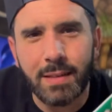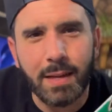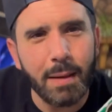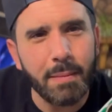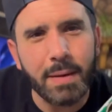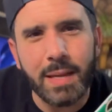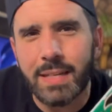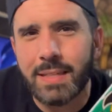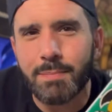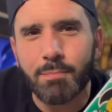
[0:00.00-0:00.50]

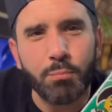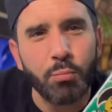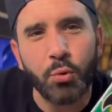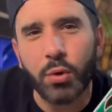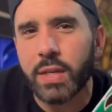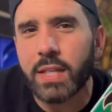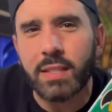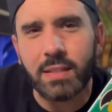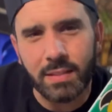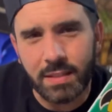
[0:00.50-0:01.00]
I'm not
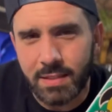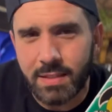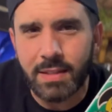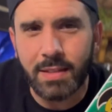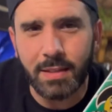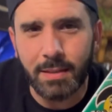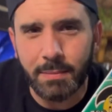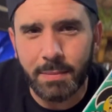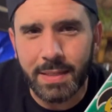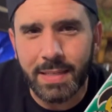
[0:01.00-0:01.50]
bringing this to
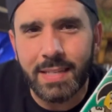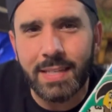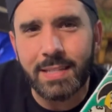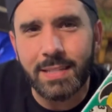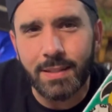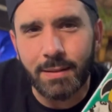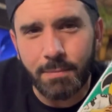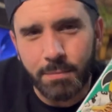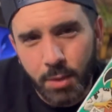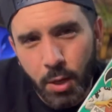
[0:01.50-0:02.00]
him. He needs
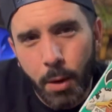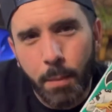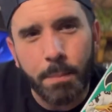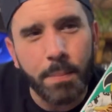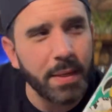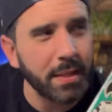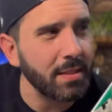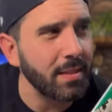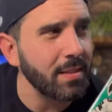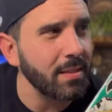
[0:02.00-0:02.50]
to come
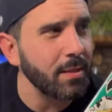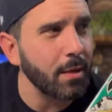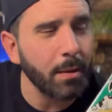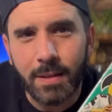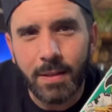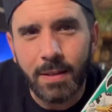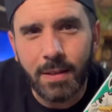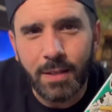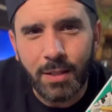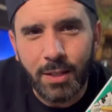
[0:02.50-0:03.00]
pick this up.
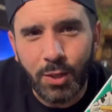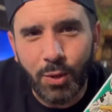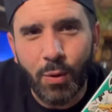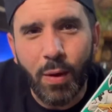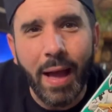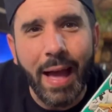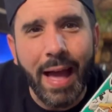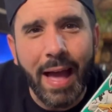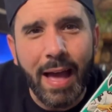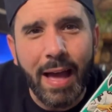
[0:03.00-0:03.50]
You
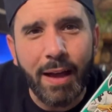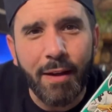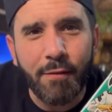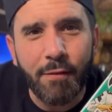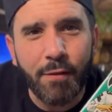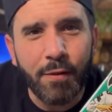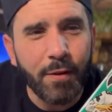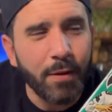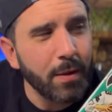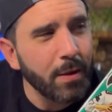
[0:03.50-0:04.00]

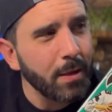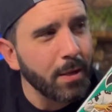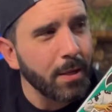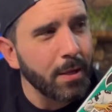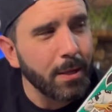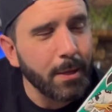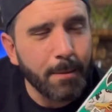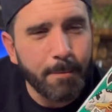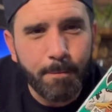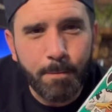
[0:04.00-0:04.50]
have
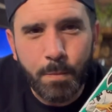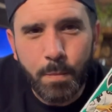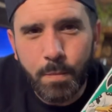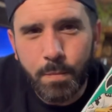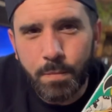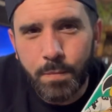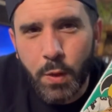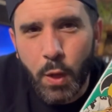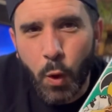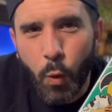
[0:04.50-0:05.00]

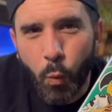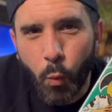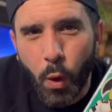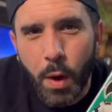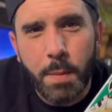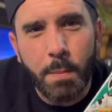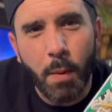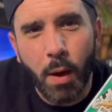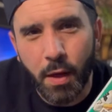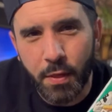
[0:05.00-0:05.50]

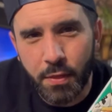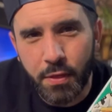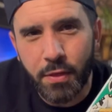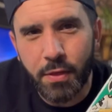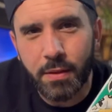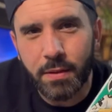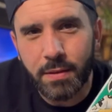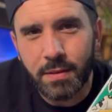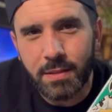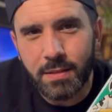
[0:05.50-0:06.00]
1
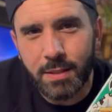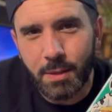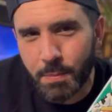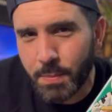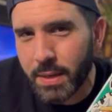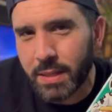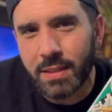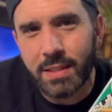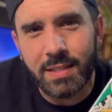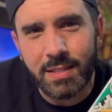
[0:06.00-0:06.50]
month to
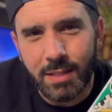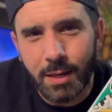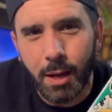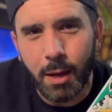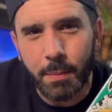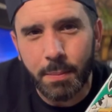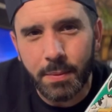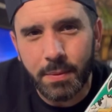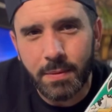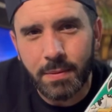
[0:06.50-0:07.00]
pick this
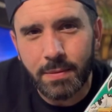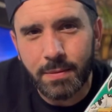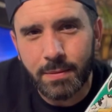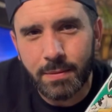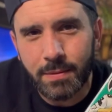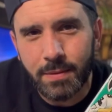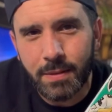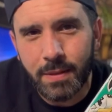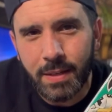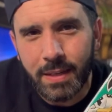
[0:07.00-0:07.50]
up.
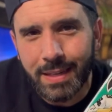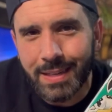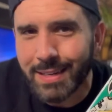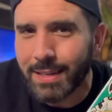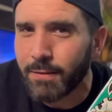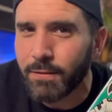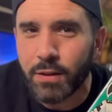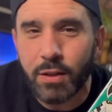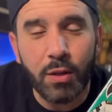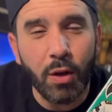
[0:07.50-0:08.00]

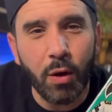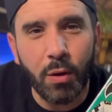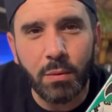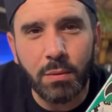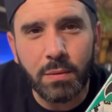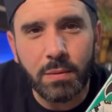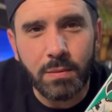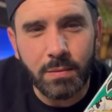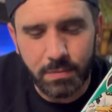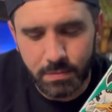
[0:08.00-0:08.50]
And if you don't,
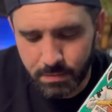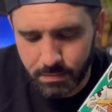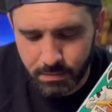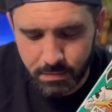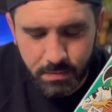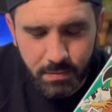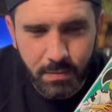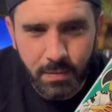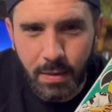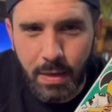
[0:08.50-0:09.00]

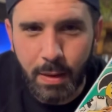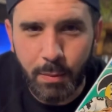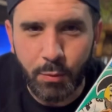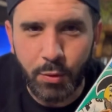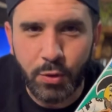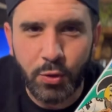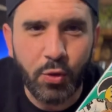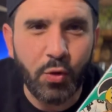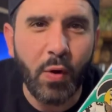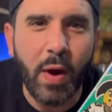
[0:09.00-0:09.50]
I'm
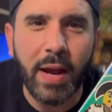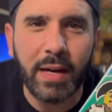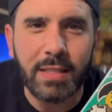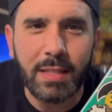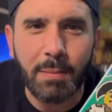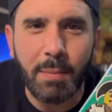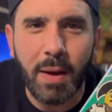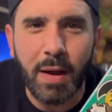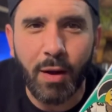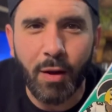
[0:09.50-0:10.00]

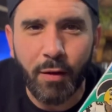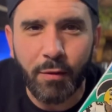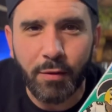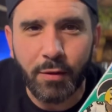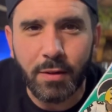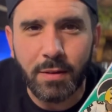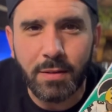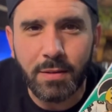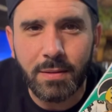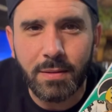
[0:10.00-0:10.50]
retracting my offer.